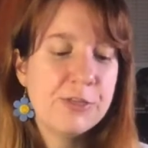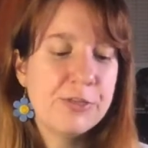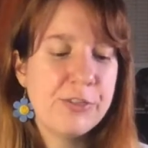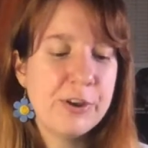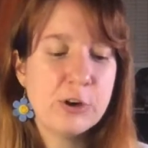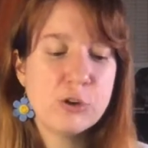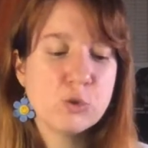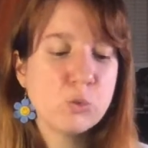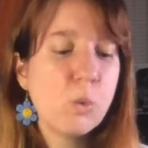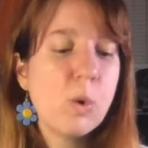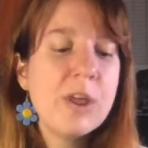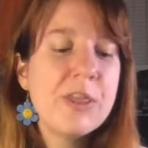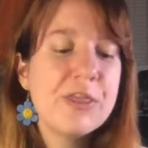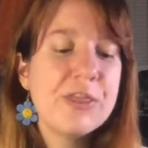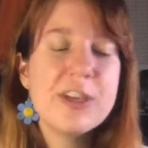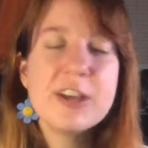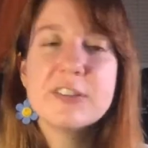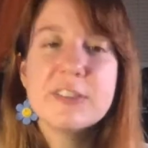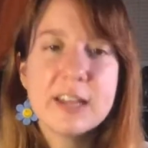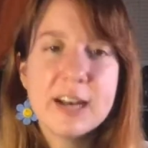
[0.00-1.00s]
there's one
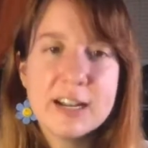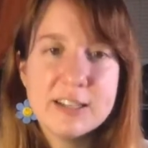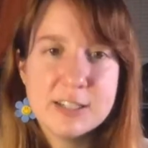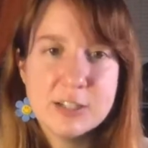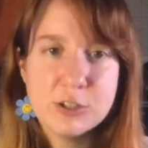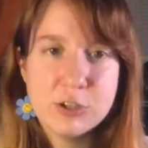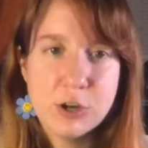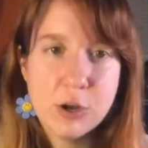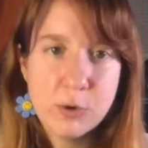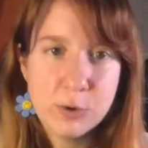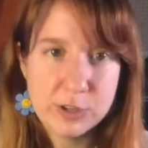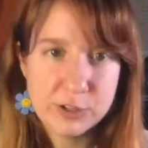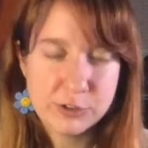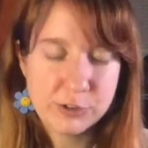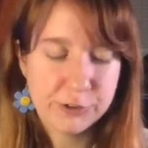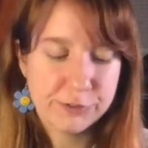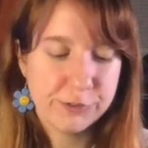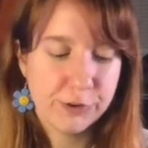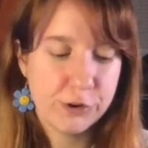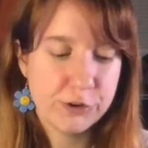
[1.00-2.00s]
thing that I didn't
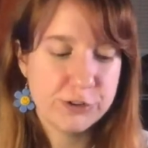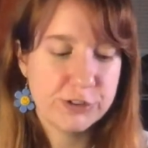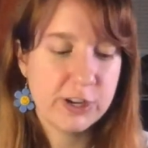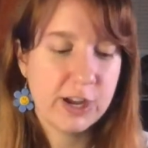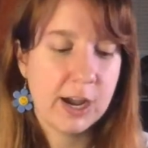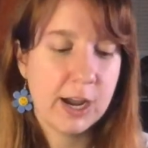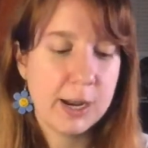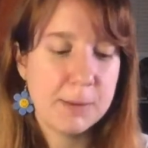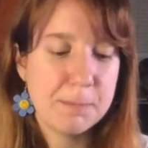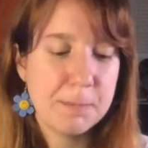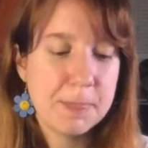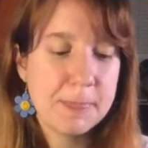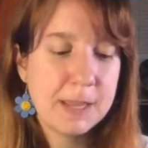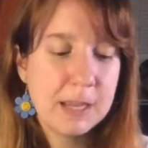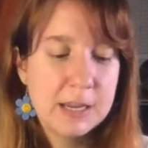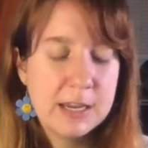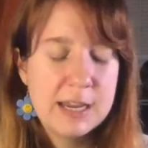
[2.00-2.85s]
notice the first time.